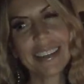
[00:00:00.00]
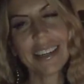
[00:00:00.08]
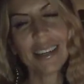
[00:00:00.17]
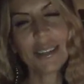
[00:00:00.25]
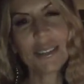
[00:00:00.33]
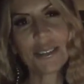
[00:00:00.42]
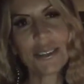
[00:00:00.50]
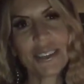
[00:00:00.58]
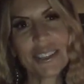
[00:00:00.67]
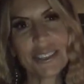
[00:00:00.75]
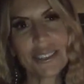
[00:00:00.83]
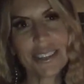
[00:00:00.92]
I don't know who I'll
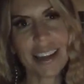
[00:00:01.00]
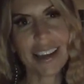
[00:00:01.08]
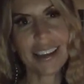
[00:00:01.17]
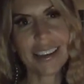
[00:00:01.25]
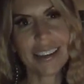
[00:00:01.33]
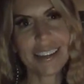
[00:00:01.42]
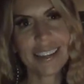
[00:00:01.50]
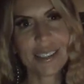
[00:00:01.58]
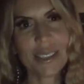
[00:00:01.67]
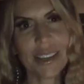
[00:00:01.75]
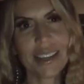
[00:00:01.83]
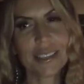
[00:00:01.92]
use yet.
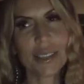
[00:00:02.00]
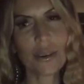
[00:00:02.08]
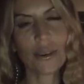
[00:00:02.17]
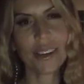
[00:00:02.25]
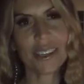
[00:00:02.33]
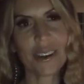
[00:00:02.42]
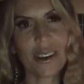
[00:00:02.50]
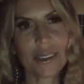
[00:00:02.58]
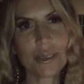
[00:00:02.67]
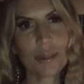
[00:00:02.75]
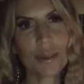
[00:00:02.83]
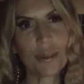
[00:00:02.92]
It's a coin toss
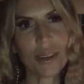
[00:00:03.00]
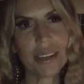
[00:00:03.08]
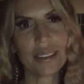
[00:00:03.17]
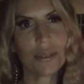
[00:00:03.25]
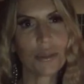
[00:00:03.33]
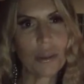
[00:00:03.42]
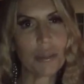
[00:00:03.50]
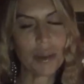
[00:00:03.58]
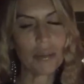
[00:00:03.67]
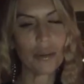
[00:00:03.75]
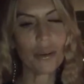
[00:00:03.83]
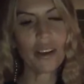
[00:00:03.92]
between 3
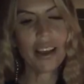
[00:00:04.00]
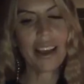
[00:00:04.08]
people.